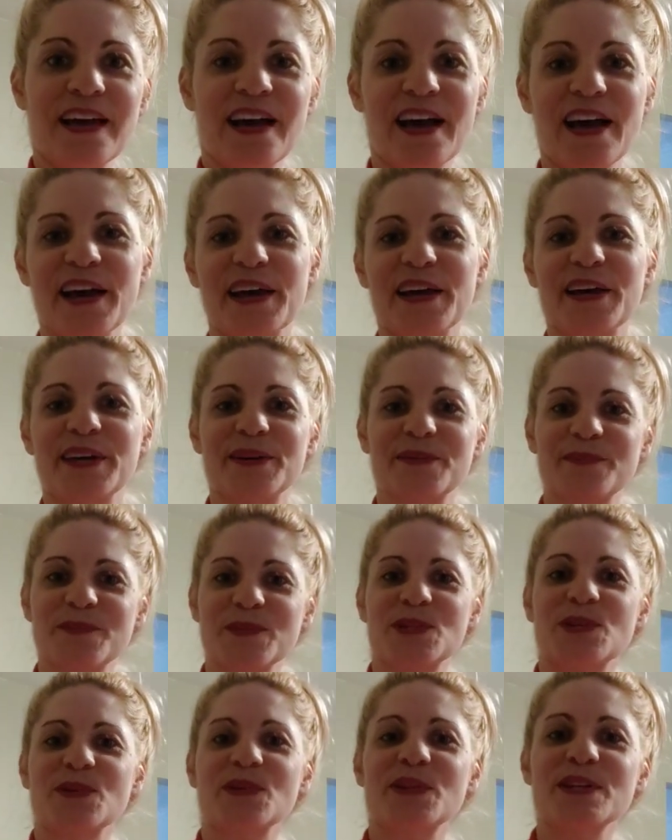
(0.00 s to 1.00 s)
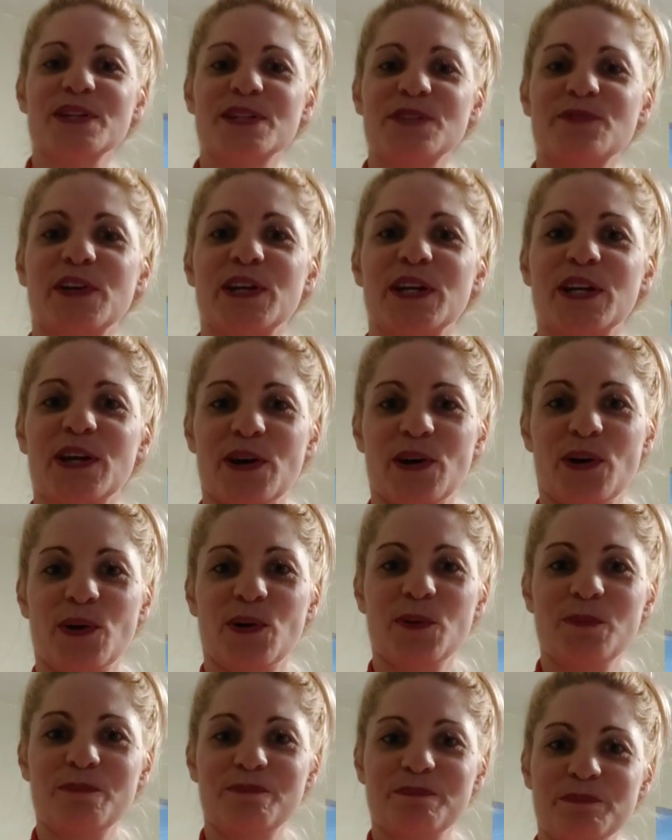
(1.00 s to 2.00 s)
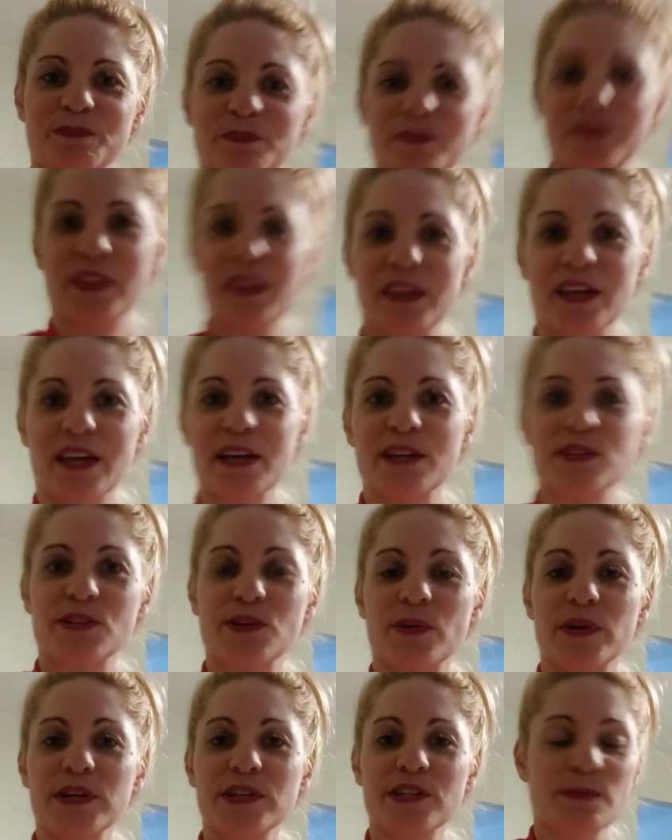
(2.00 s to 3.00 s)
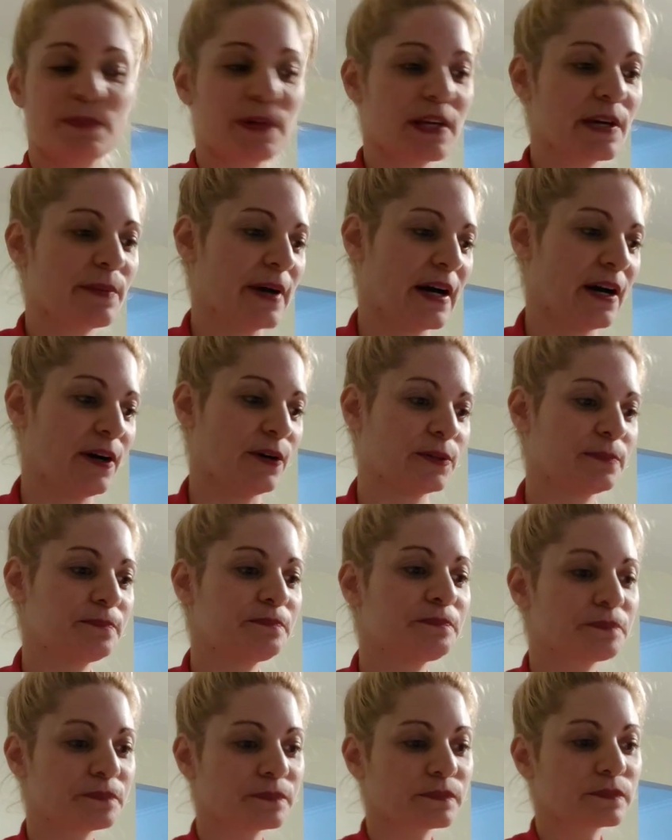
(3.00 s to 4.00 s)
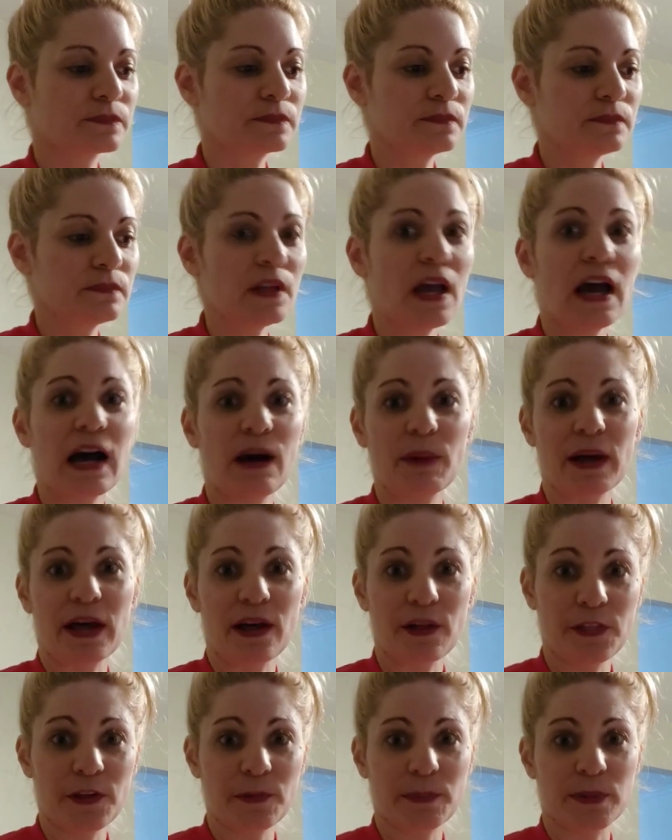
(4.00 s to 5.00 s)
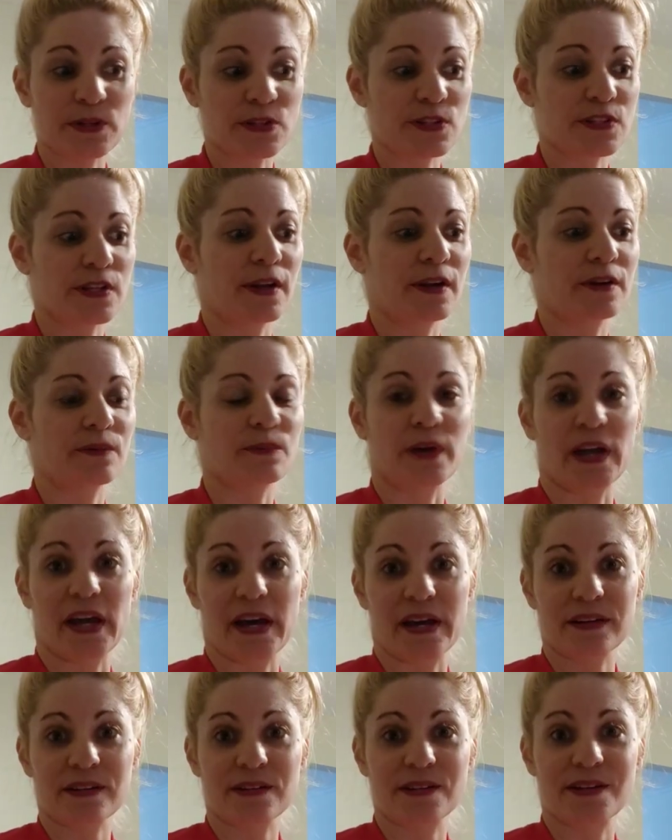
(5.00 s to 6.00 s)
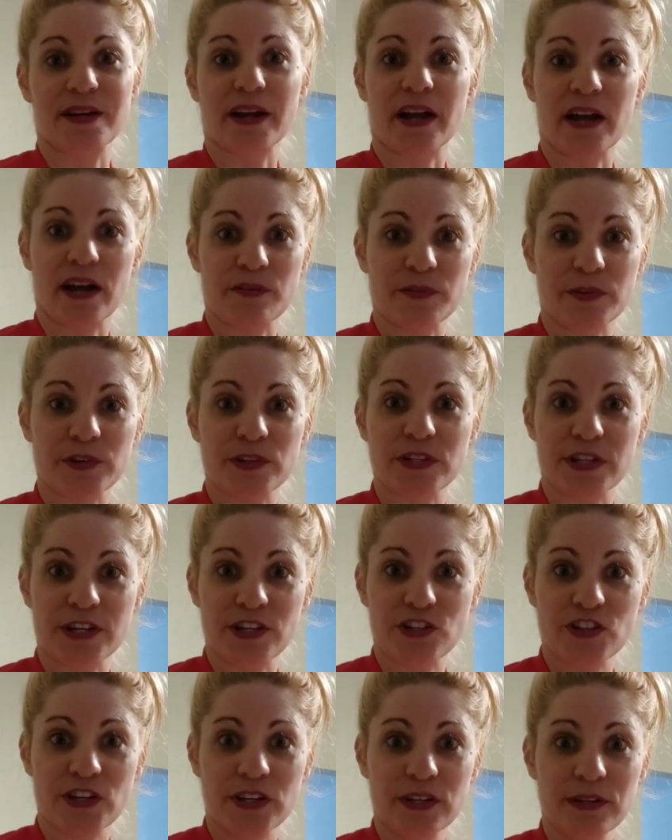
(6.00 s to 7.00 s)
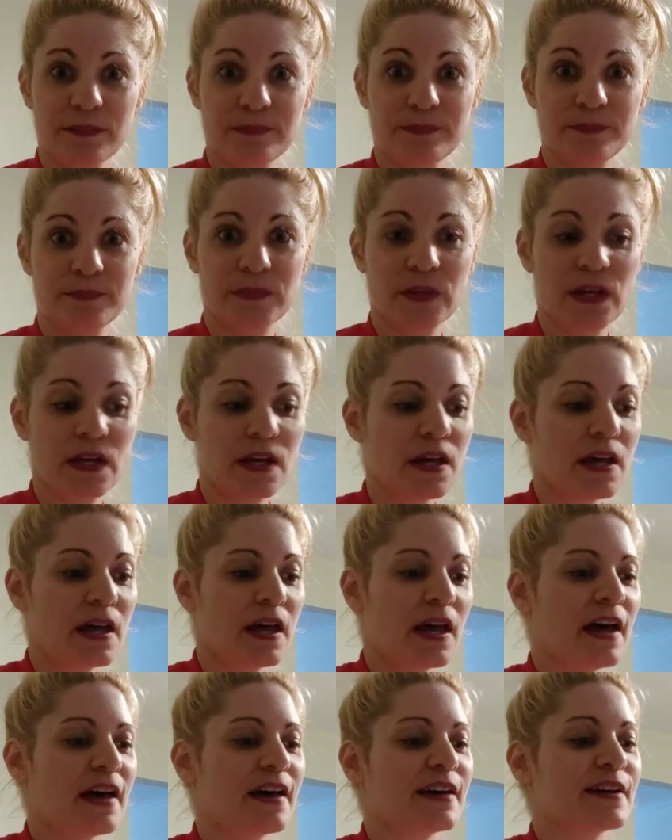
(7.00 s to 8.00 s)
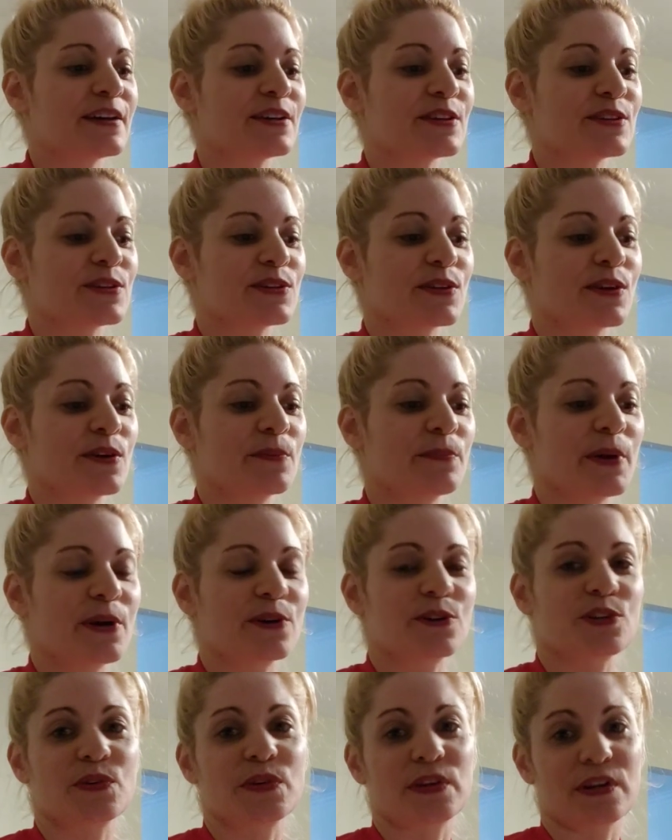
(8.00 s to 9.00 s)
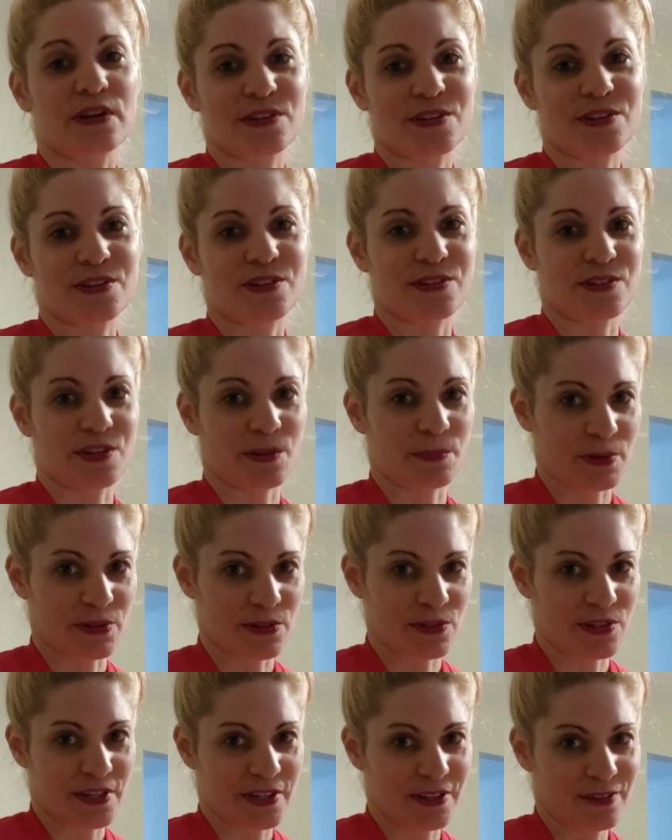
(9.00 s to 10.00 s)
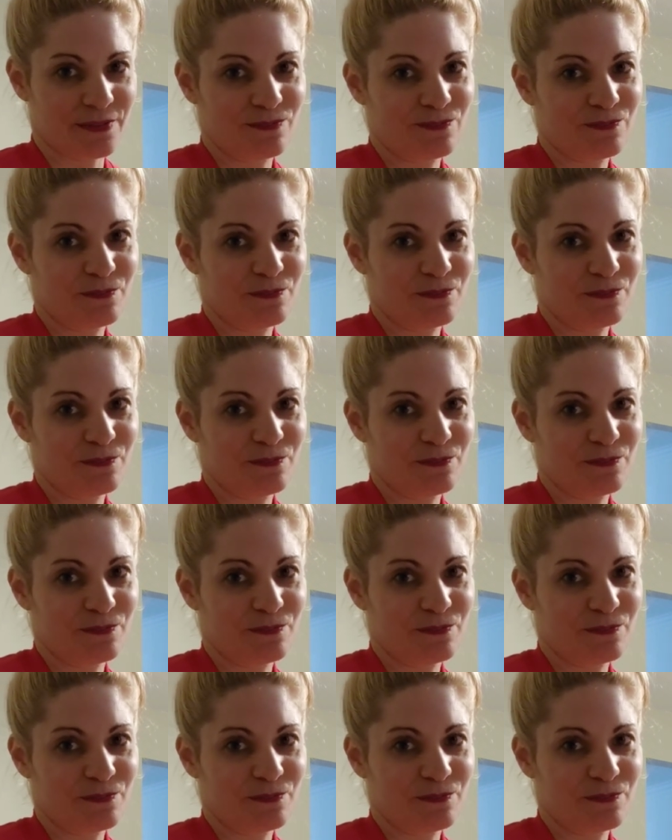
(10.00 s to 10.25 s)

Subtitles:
Hi, so this video is going to be about how a healthy person reacts in a conversation as compared to a narcissistic person.